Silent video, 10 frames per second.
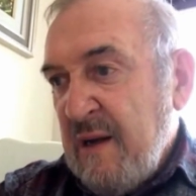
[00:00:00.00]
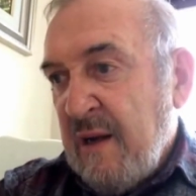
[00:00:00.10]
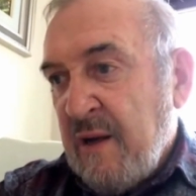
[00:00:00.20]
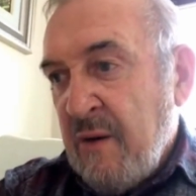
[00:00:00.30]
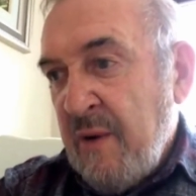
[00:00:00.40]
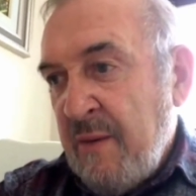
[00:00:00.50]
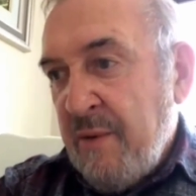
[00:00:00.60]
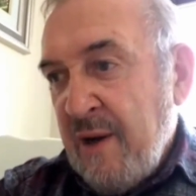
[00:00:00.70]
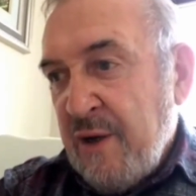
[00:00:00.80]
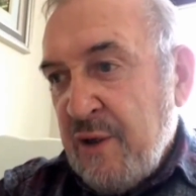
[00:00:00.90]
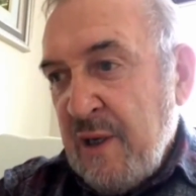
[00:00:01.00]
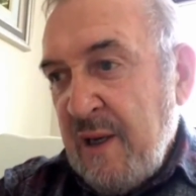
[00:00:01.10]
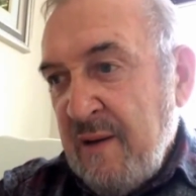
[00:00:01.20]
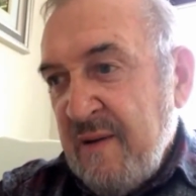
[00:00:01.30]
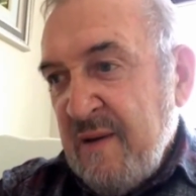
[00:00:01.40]
I can remember
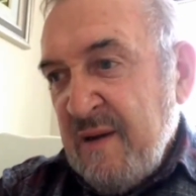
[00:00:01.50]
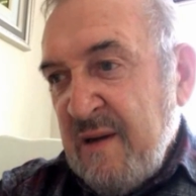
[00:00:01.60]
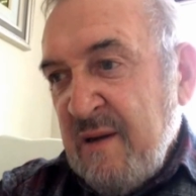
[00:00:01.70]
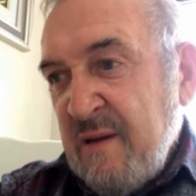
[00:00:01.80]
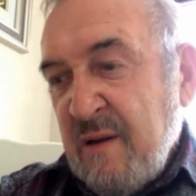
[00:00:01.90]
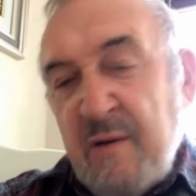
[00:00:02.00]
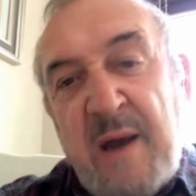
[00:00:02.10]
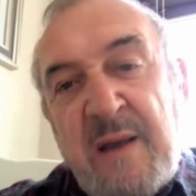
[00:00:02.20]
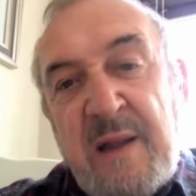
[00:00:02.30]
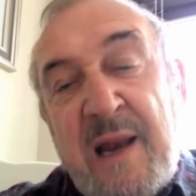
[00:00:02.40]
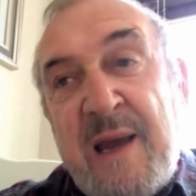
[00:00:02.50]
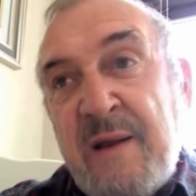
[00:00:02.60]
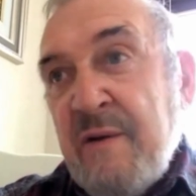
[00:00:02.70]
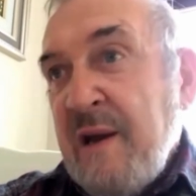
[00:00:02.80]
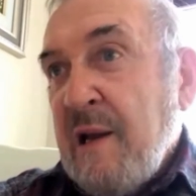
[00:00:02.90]
actually. The late
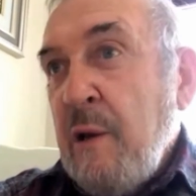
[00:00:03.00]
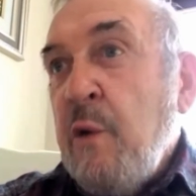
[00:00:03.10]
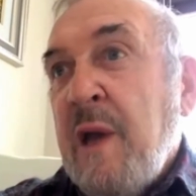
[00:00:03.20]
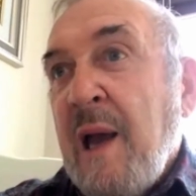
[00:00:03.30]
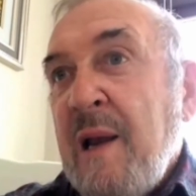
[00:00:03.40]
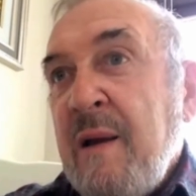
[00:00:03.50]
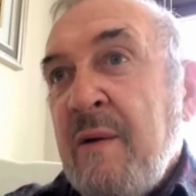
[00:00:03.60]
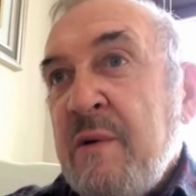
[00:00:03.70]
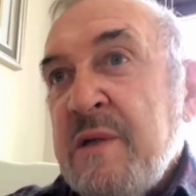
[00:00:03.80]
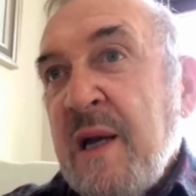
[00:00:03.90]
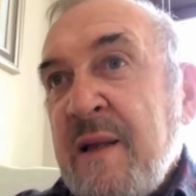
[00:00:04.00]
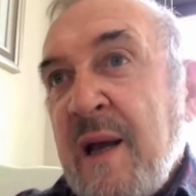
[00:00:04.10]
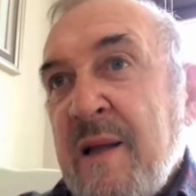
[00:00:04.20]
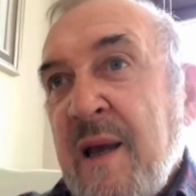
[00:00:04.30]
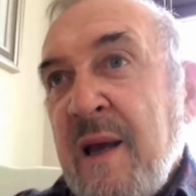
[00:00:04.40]
great Luke Kelly was at
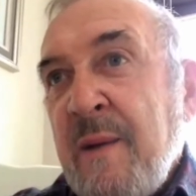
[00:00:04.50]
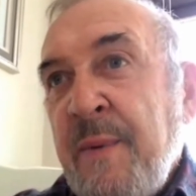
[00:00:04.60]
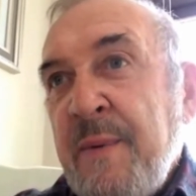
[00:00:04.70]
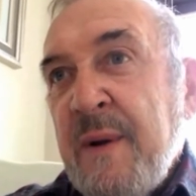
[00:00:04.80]
that game.